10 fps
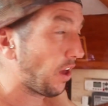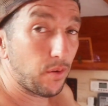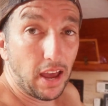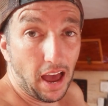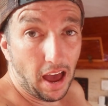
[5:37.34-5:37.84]
that
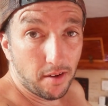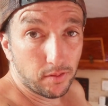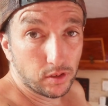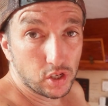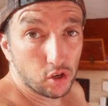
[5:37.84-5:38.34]
we
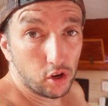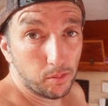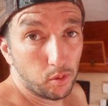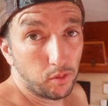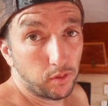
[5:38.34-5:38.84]
have was
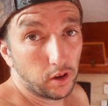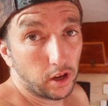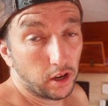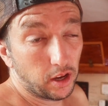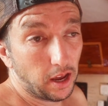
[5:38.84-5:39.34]
suitable
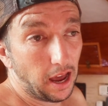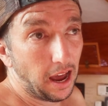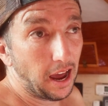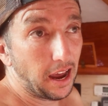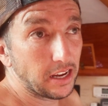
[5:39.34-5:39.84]
for,
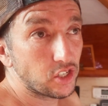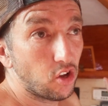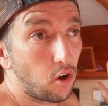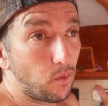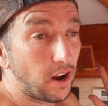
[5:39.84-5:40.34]
it's
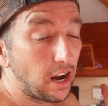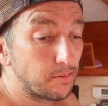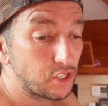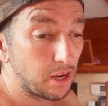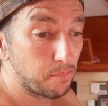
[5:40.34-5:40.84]
not
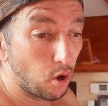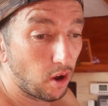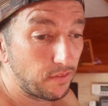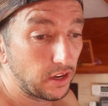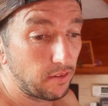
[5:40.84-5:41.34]
100%
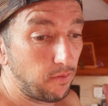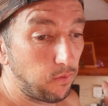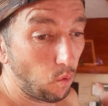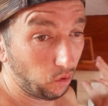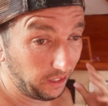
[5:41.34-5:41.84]
perfect
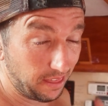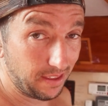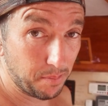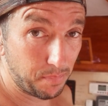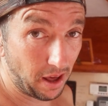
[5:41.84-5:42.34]
for
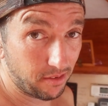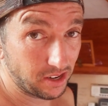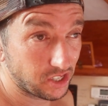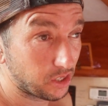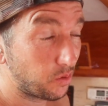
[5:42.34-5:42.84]
lithium
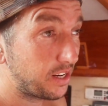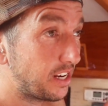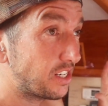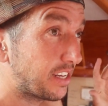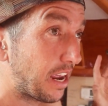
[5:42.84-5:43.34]
batteries, so we
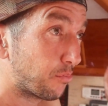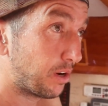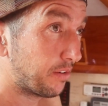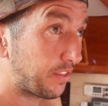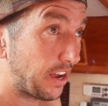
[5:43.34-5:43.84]
need to get
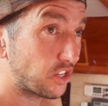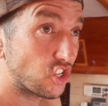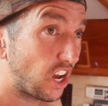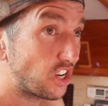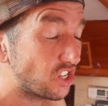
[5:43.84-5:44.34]
rid of that to
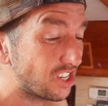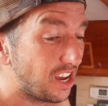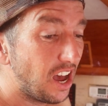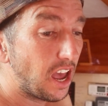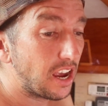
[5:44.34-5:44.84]
change it.
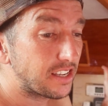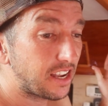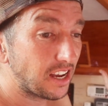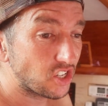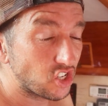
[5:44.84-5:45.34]
It
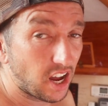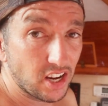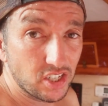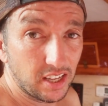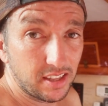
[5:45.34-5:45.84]
does
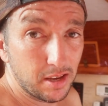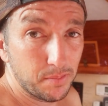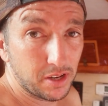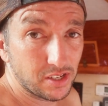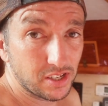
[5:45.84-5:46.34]
charge lithium
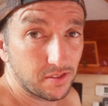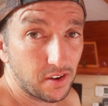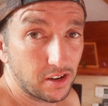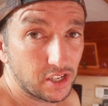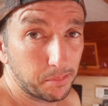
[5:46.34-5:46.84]
because it's a
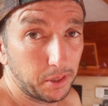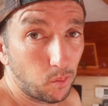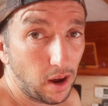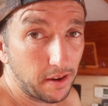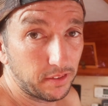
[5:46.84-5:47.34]
very similar
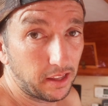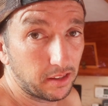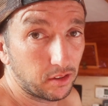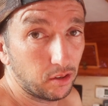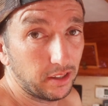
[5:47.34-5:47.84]

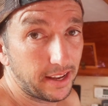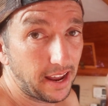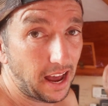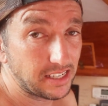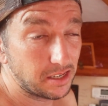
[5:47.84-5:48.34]
wavelength to
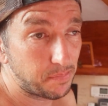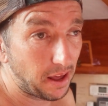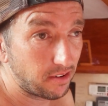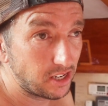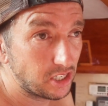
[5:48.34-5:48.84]
lead acid
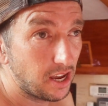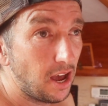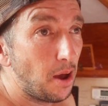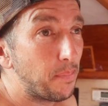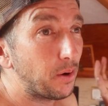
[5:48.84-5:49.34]
batteries,
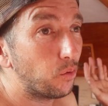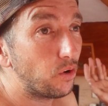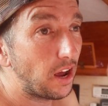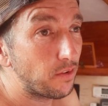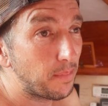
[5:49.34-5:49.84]
but it will
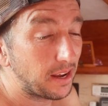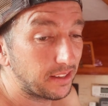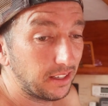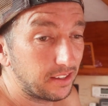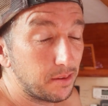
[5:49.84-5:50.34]
never make
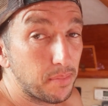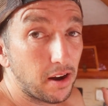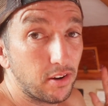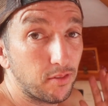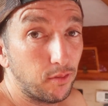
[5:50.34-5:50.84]
the lithium
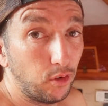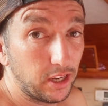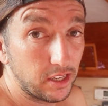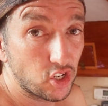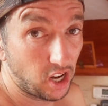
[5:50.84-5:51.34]
batteries
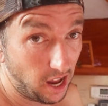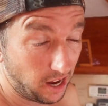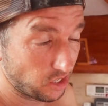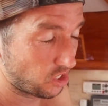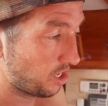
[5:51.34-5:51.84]
fully
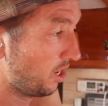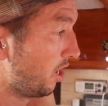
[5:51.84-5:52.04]
charged.